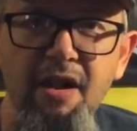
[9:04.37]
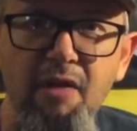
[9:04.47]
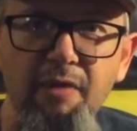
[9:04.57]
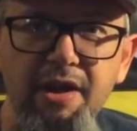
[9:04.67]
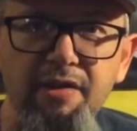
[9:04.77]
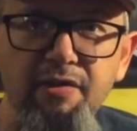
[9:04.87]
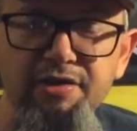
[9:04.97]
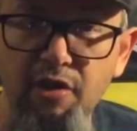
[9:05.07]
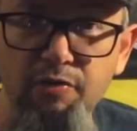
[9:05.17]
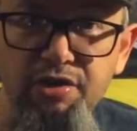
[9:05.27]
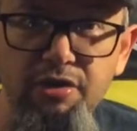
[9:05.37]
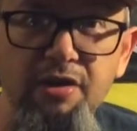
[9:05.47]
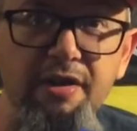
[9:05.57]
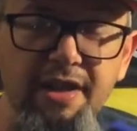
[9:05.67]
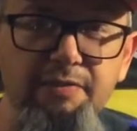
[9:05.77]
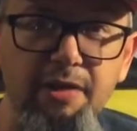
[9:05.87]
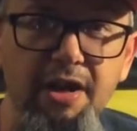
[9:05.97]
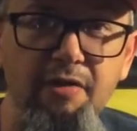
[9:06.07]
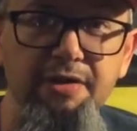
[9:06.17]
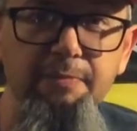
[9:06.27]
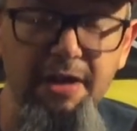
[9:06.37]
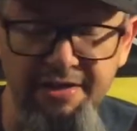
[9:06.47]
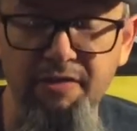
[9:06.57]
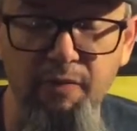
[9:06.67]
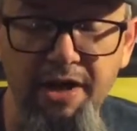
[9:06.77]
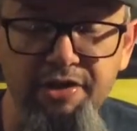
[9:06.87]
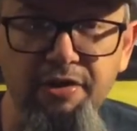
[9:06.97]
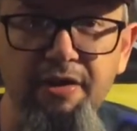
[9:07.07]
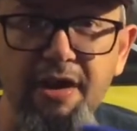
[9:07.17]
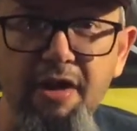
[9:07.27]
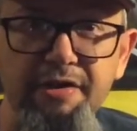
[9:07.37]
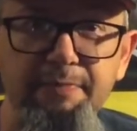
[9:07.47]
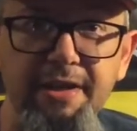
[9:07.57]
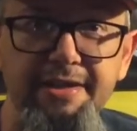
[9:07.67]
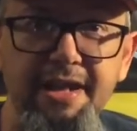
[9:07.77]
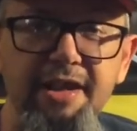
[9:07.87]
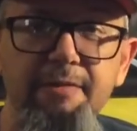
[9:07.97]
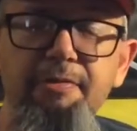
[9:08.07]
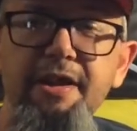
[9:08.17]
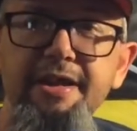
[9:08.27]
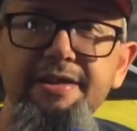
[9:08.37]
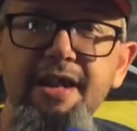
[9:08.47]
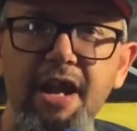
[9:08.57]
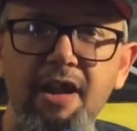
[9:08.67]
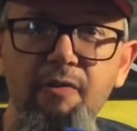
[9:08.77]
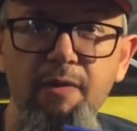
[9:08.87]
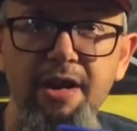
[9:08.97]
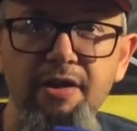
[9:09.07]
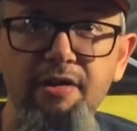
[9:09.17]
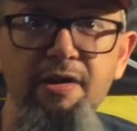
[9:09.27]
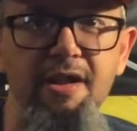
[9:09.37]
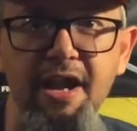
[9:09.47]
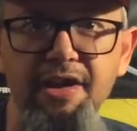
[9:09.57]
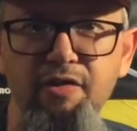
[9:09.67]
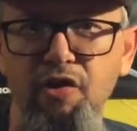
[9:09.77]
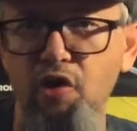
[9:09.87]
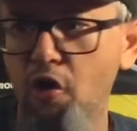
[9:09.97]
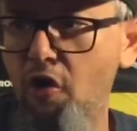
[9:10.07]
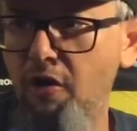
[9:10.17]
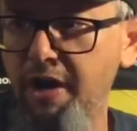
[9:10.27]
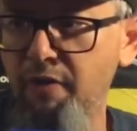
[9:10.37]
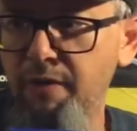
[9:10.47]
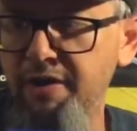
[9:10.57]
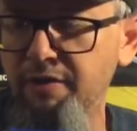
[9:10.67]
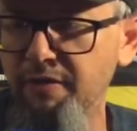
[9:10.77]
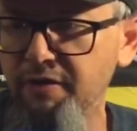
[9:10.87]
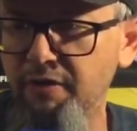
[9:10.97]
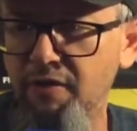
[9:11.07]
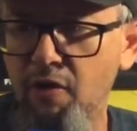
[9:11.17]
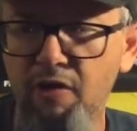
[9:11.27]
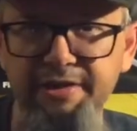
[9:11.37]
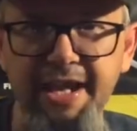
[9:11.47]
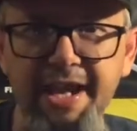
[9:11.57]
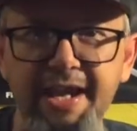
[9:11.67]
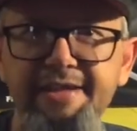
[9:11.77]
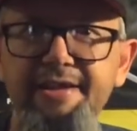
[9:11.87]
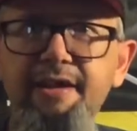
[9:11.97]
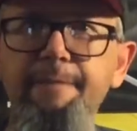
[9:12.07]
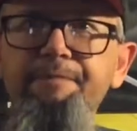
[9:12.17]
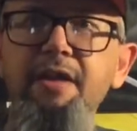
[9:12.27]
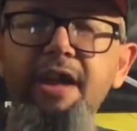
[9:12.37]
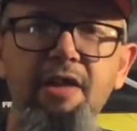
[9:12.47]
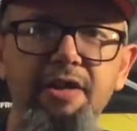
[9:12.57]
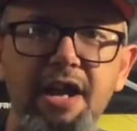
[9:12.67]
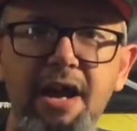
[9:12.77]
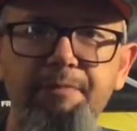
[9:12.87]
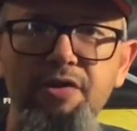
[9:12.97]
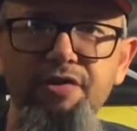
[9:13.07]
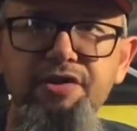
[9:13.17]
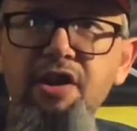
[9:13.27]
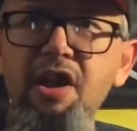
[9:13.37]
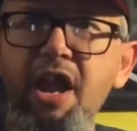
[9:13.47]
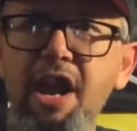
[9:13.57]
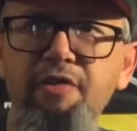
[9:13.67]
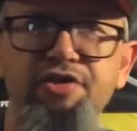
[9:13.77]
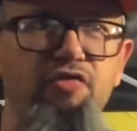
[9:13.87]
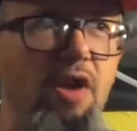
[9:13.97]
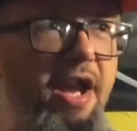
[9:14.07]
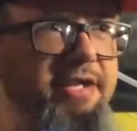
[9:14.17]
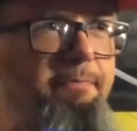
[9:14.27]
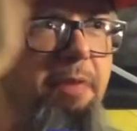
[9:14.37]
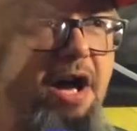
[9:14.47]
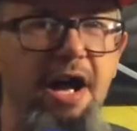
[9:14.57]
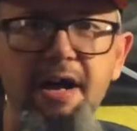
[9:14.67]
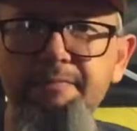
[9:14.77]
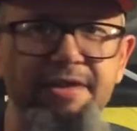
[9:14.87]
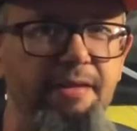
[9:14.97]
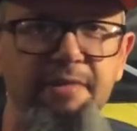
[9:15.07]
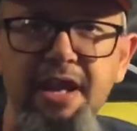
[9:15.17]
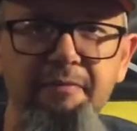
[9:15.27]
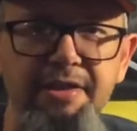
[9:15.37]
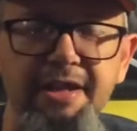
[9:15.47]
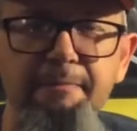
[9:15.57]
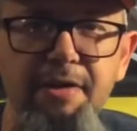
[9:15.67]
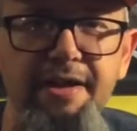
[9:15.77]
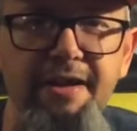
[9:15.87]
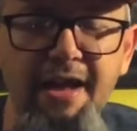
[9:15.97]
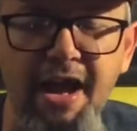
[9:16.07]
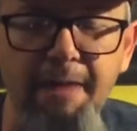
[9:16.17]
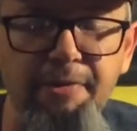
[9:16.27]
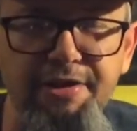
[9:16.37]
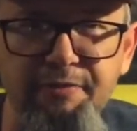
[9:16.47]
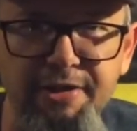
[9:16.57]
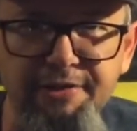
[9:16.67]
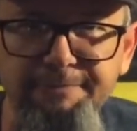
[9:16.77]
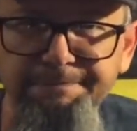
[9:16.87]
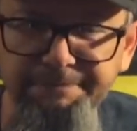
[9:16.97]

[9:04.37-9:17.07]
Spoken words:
regular soldier. That's what I always play as. Ranger. I always play as that. You can play as an air raider, and you can call air raider. You can call tanks, helicopters, air strikes, bombs. I mean everything. But I play as a ranger,